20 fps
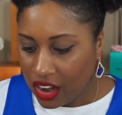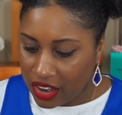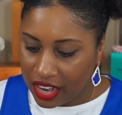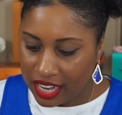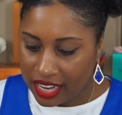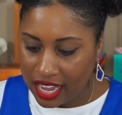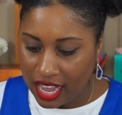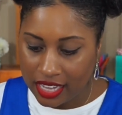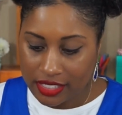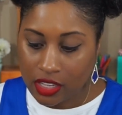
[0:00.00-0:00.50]
All
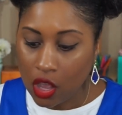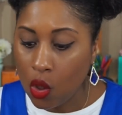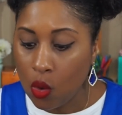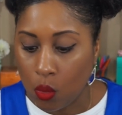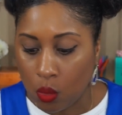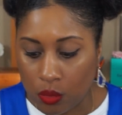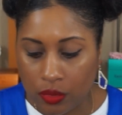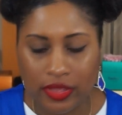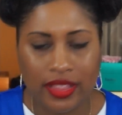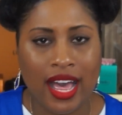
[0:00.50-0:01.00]
right, guys.
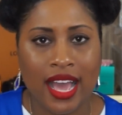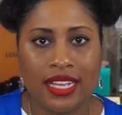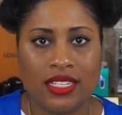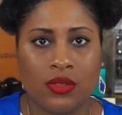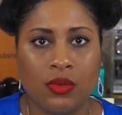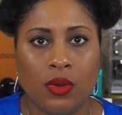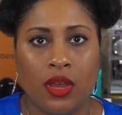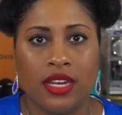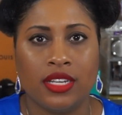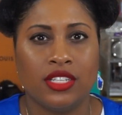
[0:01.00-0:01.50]
Oh,
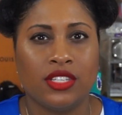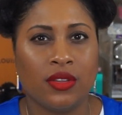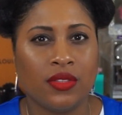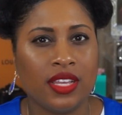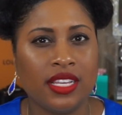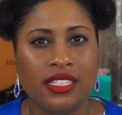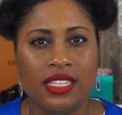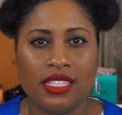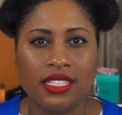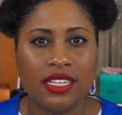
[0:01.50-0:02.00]
last one. So
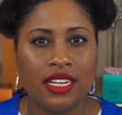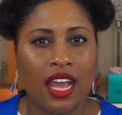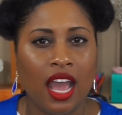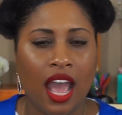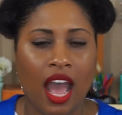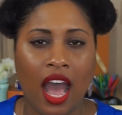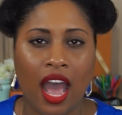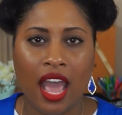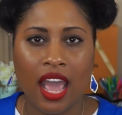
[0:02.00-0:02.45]
this isn't an